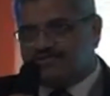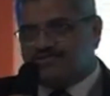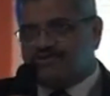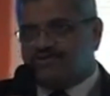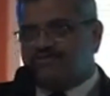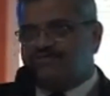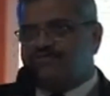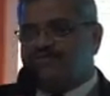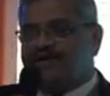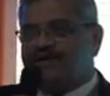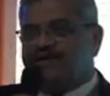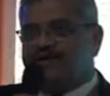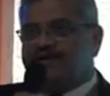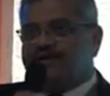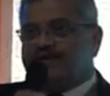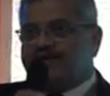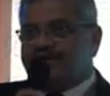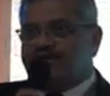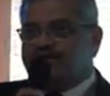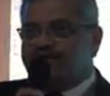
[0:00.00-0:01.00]
So
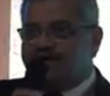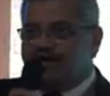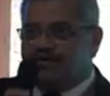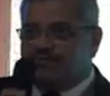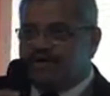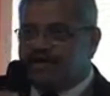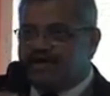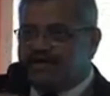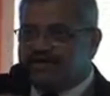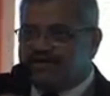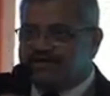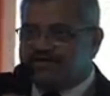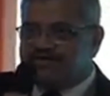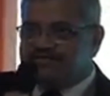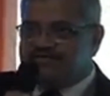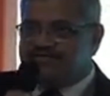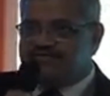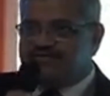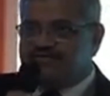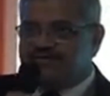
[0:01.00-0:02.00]
in all my
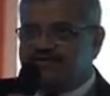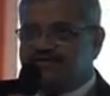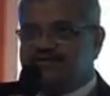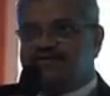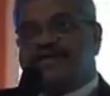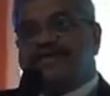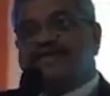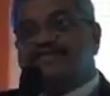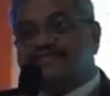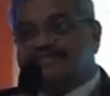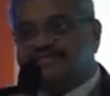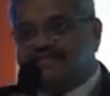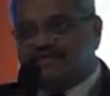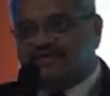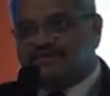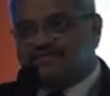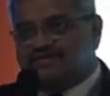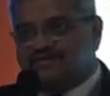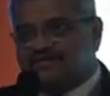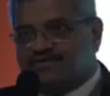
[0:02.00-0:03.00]
years, yes,
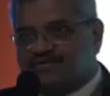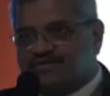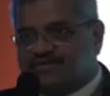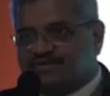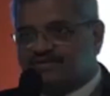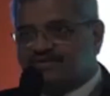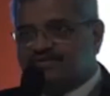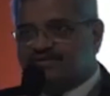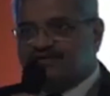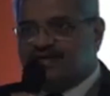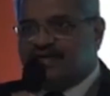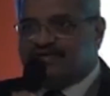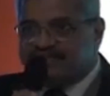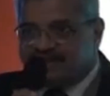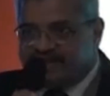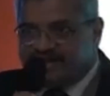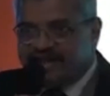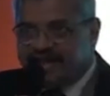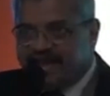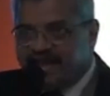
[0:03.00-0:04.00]
there is a risk
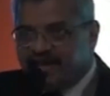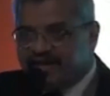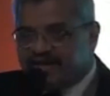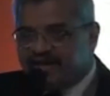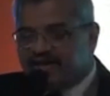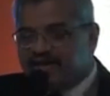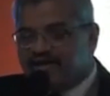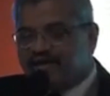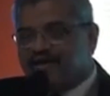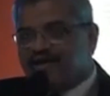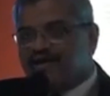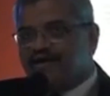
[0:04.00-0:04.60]
every day,